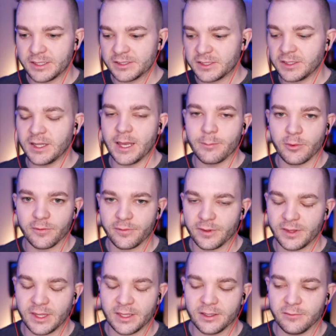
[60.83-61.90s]
disclaimer
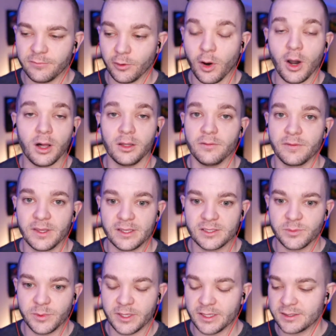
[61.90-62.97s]
for all of
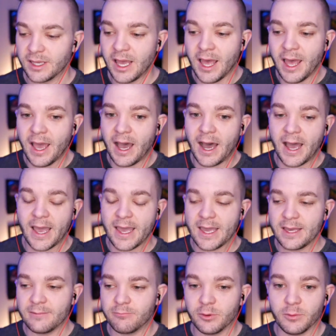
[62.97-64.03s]
these because
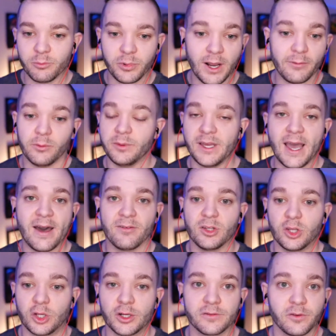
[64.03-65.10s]
I probably
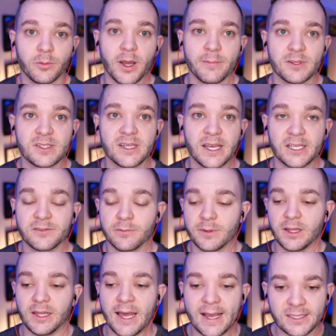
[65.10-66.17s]
haven't learned from my mistakes from
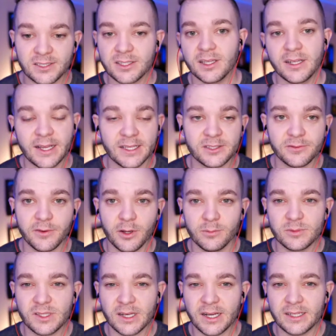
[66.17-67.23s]
the last Sundance
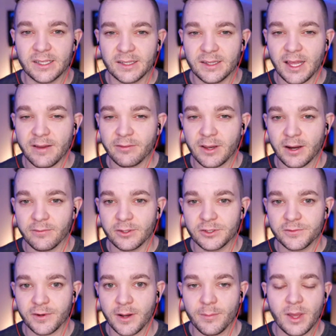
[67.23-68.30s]
films that I did live
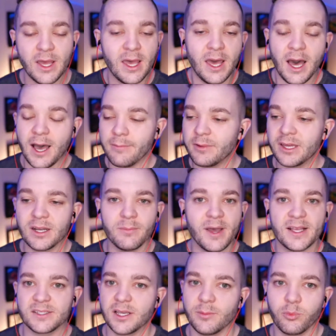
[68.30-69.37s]
coverage from. I'm gonna
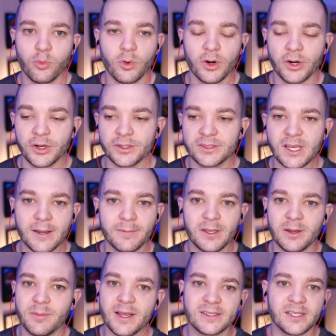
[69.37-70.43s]
mess up words. I'm
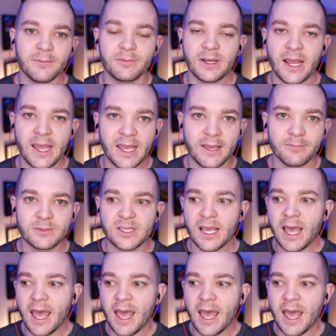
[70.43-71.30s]
gonna mess up names,